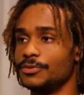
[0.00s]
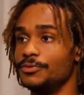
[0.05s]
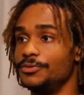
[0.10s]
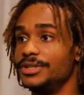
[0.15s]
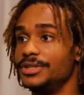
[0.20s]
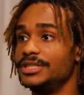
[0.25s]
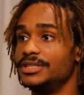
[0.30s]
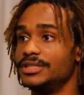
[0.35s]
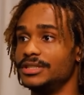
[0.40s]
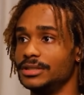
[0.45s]

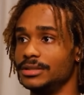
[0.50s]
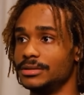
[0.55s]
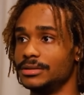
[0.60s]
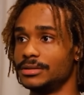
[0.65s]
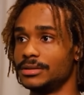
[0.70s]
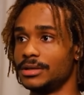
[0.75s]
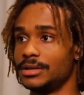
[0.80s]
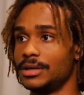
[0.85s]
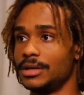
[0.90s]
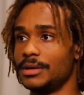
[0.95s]
reason,
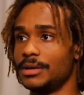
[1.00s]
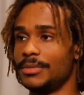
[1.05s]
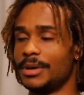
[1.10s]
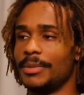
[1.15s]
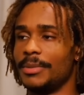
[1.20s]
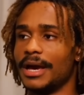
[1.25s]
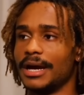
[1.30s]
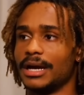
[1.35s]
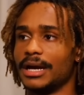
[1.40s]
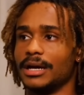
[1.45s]

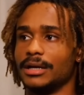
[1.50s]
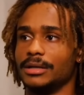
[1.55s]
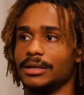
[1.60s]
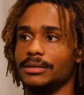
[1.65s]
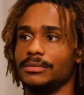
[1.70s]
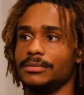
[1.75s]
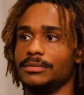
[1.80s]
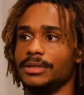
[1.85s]
maybe I can